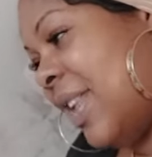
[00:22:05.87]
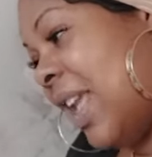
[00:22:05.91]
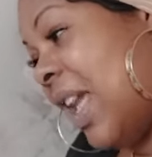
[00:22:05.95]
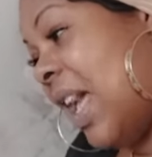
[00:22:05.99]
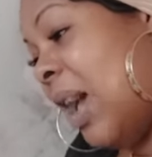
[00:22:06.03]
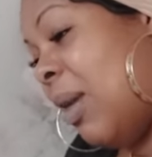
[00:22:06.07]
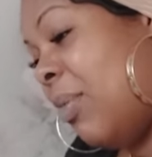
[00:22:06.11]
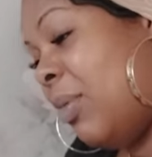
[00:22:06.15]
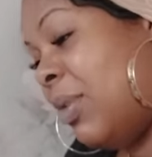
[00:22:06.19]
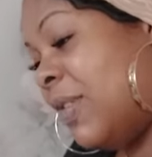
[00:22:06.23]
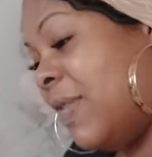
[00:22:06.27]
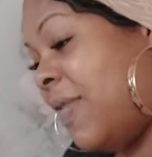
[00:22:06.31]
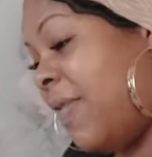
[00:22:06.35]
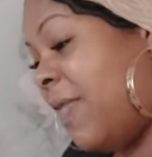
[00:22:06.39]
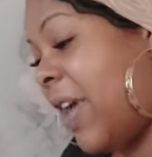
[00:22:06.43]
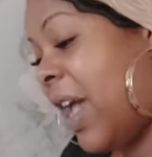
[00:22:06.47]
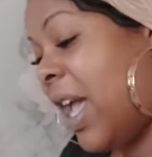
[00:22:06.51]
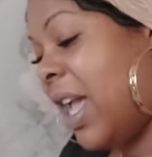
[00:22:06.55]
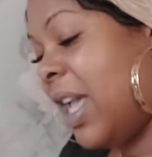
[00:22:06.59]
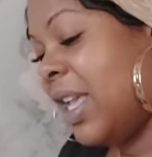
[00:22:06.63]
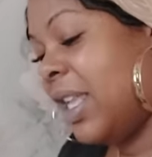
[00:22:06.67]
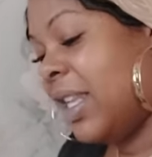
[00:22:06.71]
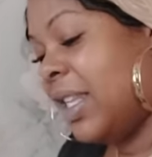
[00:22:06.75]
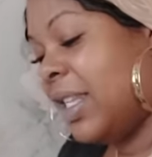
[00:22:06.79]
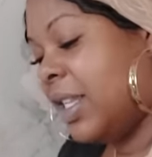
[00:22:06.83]
I was
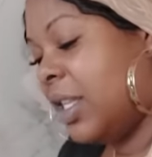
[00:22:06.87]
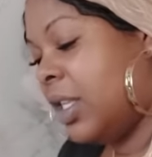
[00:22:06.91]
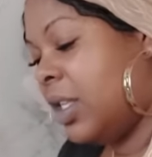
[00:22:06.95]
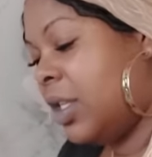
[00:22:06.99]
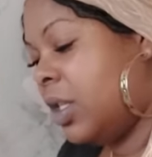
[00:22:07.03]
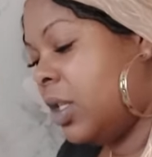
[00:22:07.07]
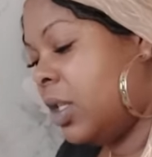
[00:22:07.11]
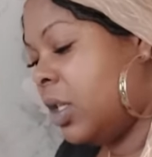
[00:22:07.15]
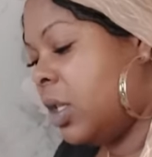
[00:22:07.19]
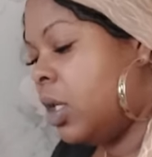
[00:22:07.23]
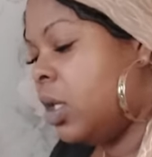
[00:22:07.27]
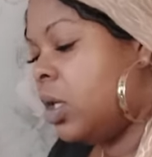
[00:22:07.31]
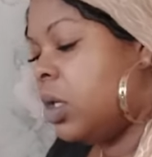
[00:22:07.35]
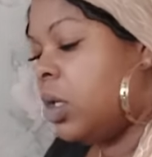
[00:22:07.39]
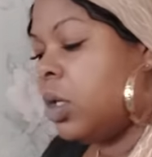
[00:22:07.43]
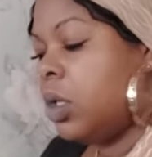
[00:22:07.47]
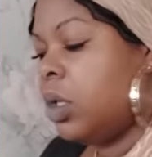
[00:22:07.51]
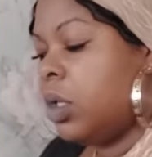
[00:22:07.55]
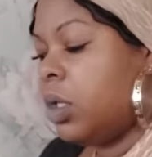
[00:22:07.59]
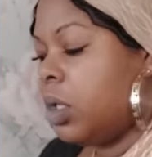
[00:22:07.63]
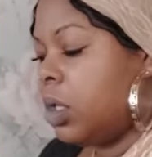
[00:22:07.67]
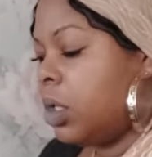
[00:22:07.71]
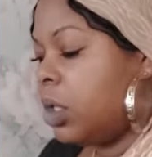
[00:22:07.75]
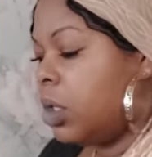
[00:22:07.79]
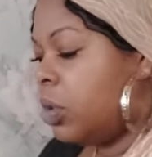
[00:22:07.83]
fine.
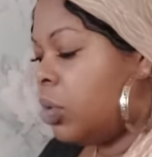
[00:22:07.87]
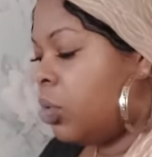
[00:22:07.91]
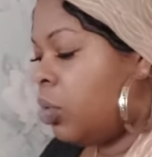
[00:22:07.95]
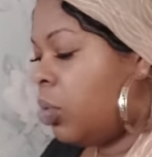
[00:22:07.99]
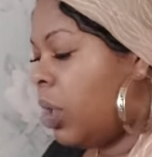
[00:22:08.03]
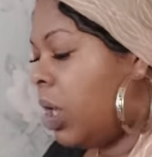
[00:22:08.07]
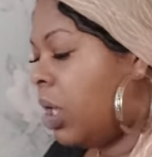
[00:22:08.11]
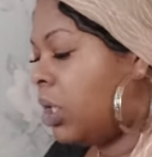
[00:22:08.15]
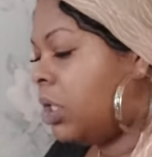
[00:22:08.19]
What